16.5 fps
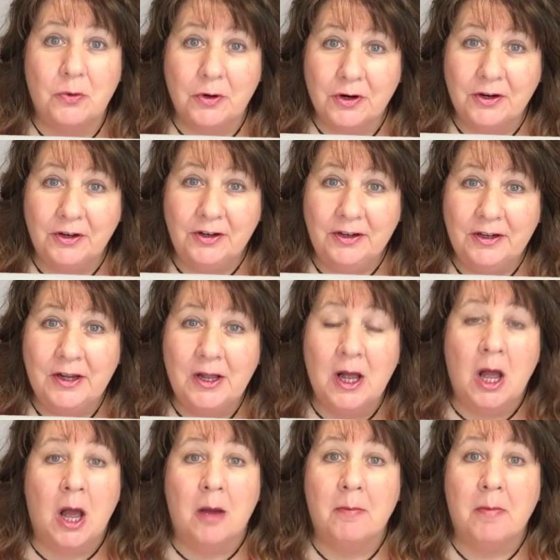Corner,
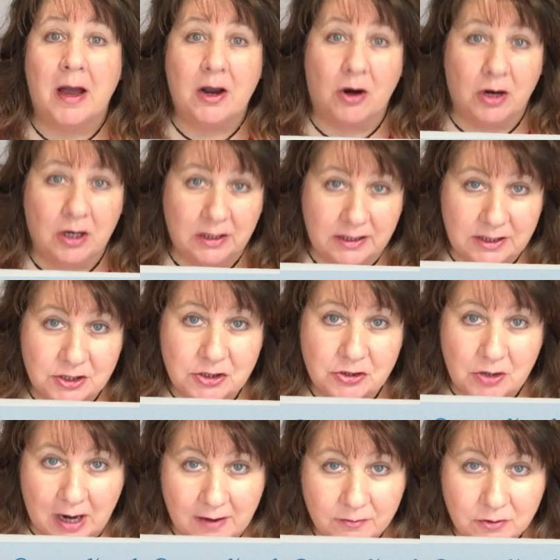my Arlynn's
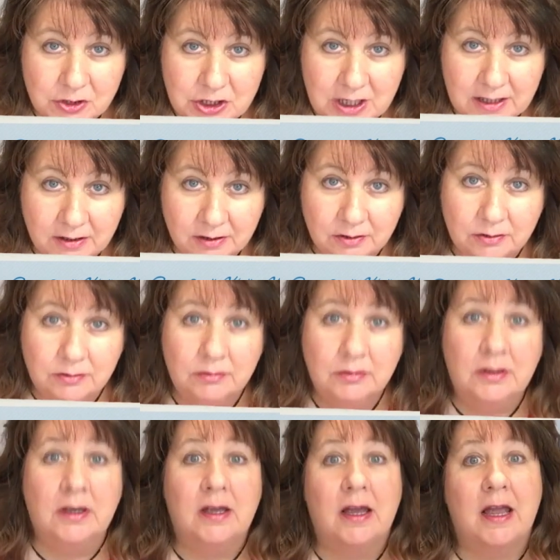Travel Channel,
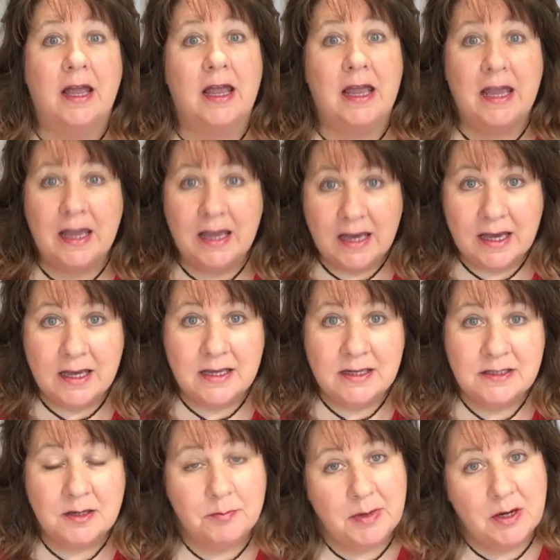
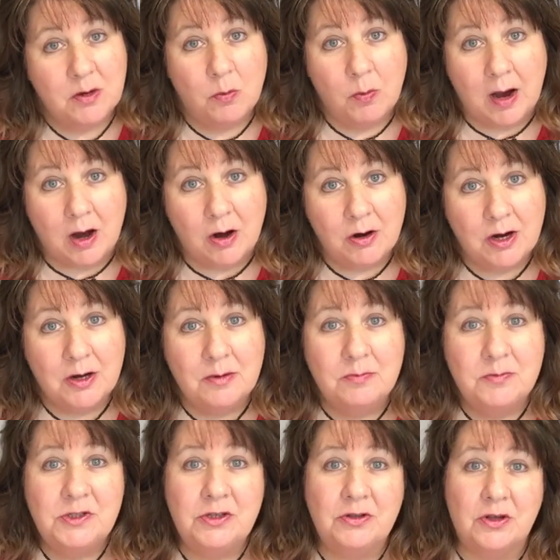and a big
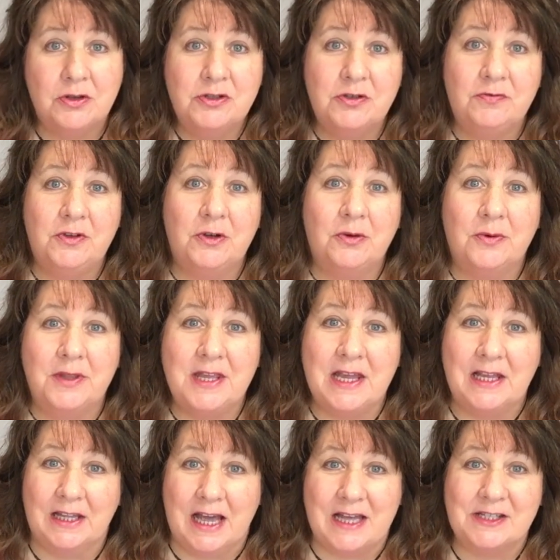welcome to those of you in
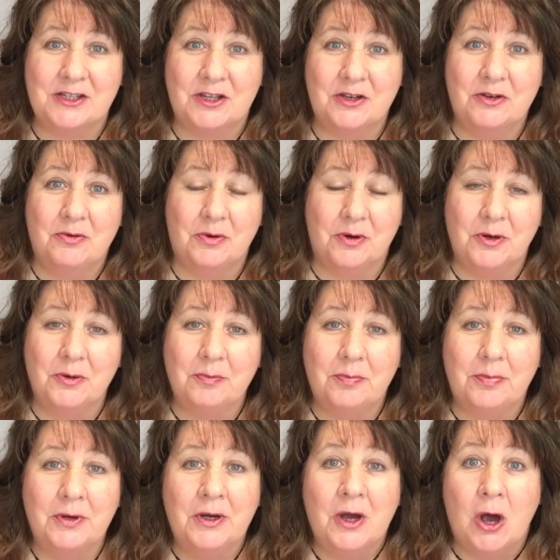the Alaska group
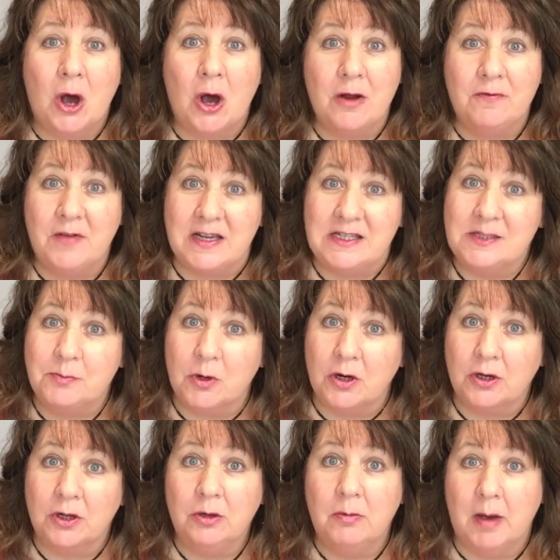on
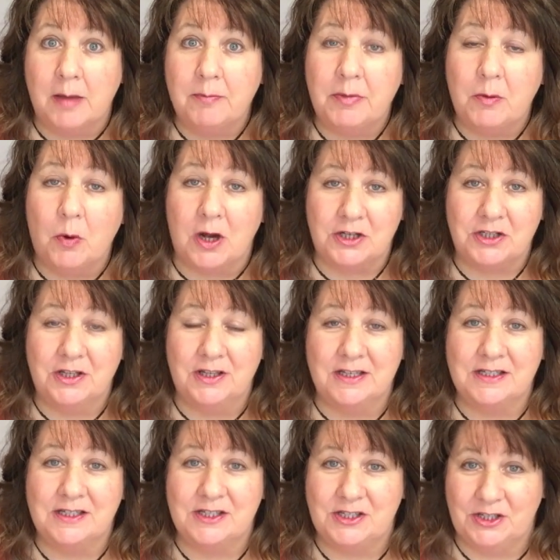Facebook who might be watching
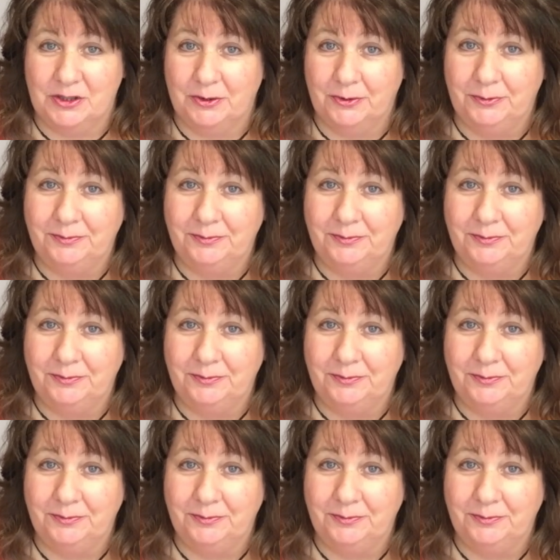this too.